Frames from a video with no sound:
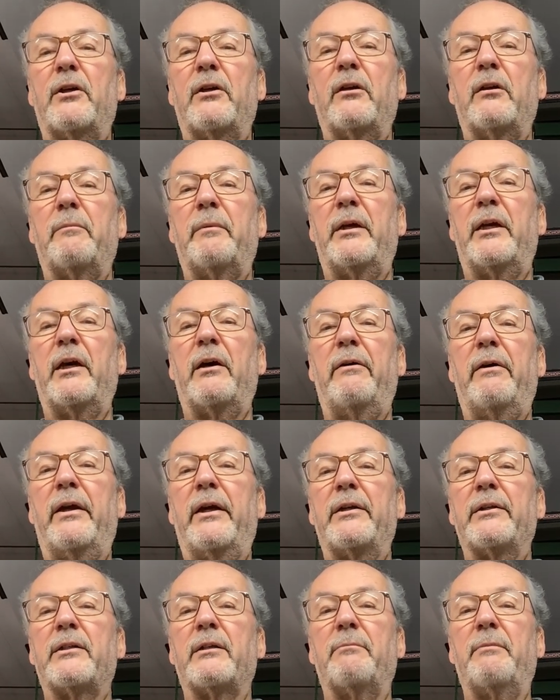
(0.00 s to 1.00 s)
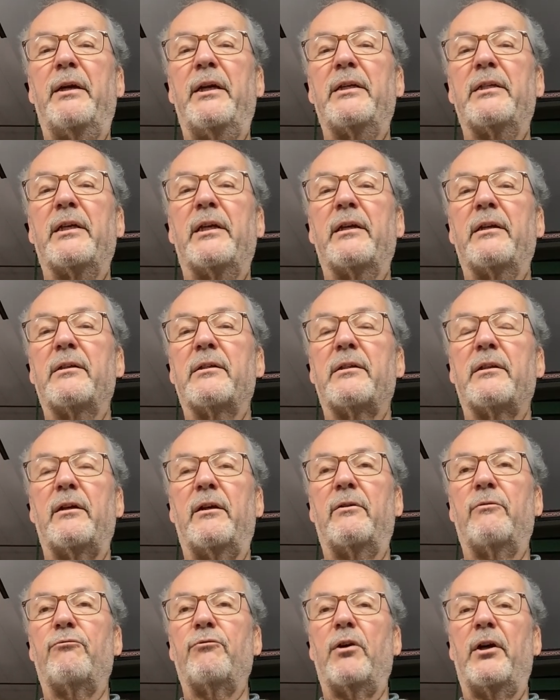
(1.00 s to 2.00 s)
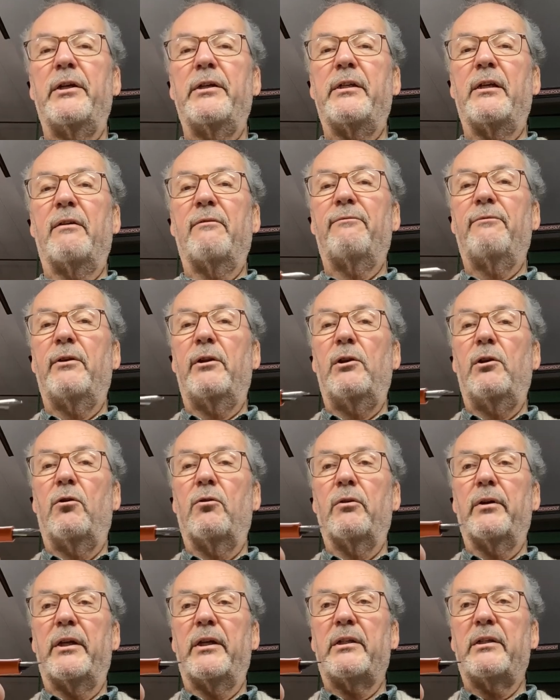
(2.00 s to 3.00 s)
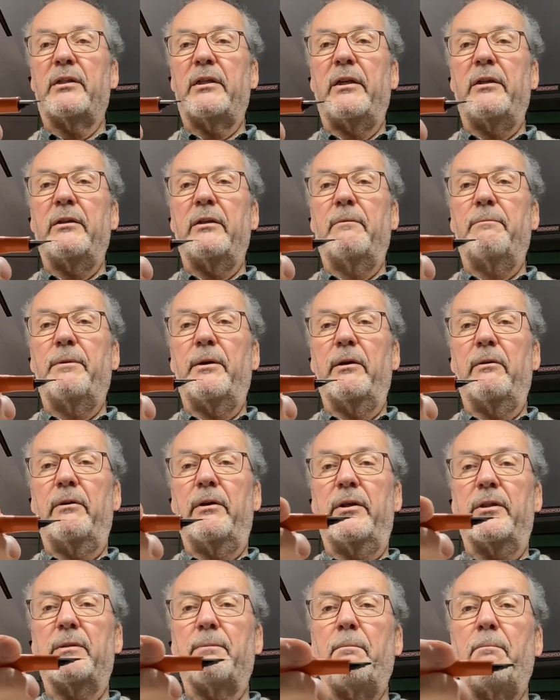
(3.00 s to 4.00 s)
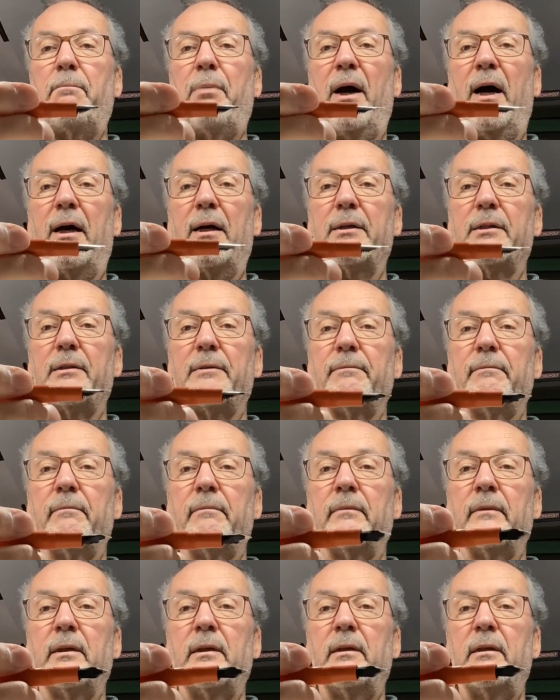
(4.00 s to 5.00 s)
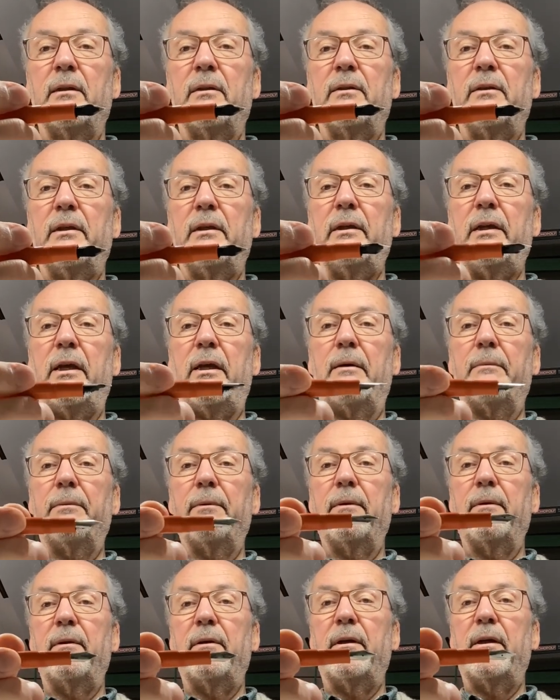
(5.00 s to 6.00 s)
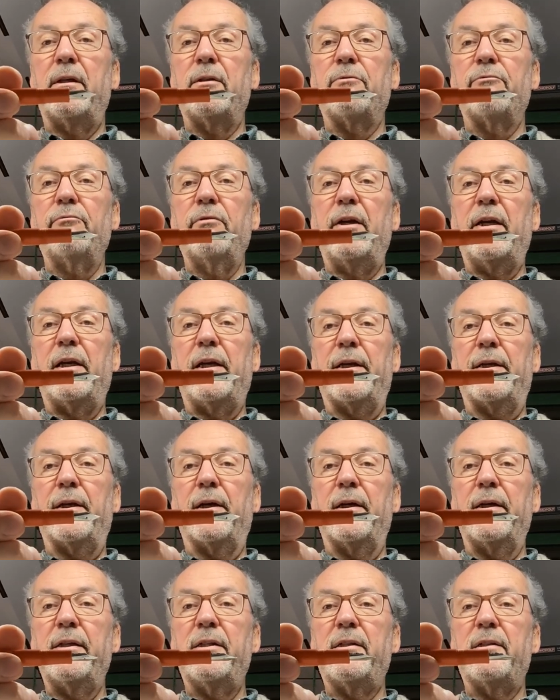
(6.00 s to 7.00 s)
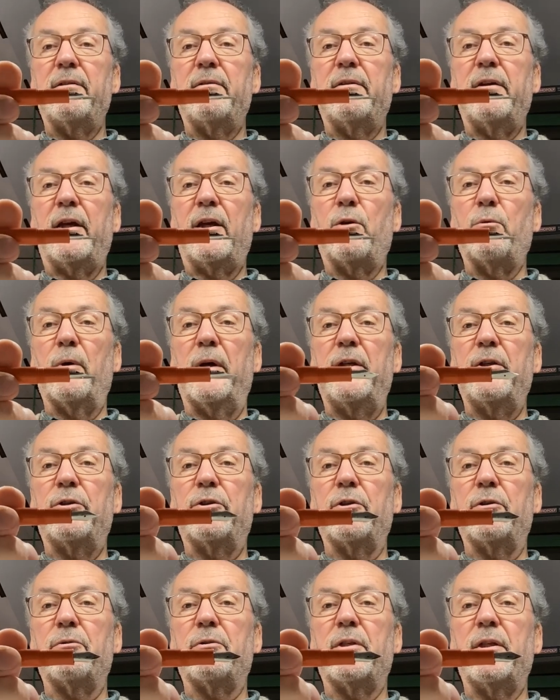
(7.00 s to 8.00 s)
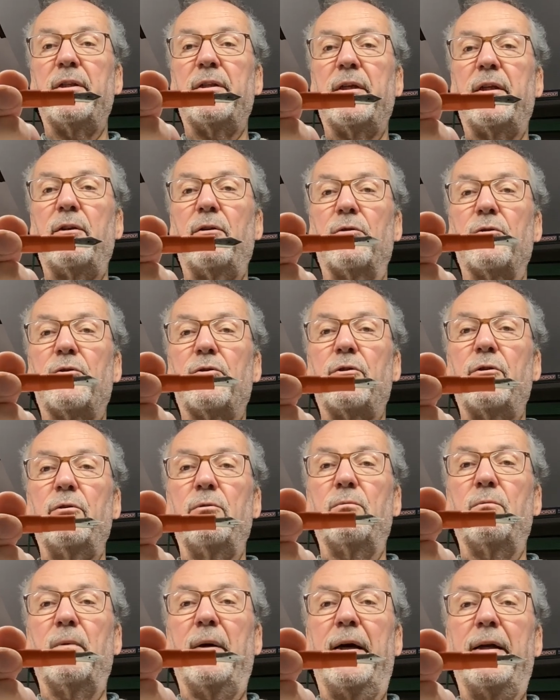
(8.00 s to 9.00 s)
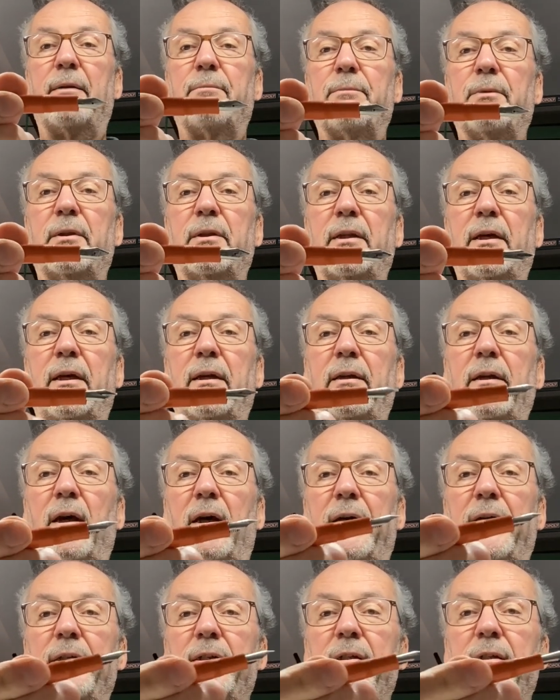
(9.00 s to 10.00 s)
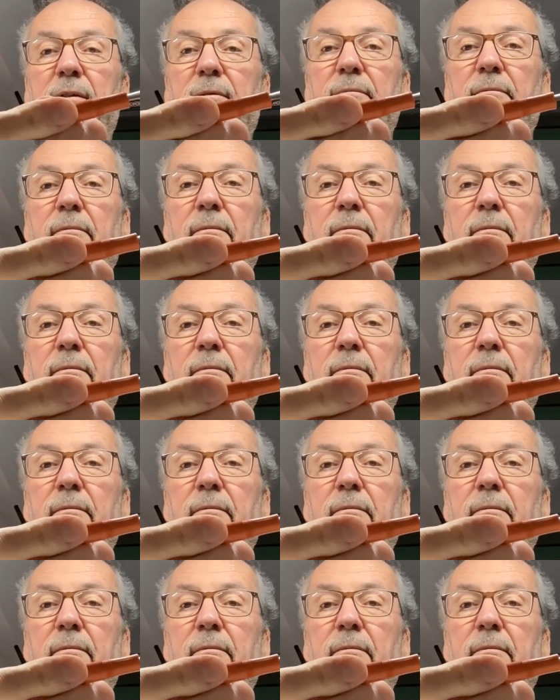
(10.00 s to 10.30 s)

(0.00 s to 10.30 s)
going to be going into meetings and writing for long extended periods. But the nib is really nice. They're quite juicy. They're not too wet, but they're nice.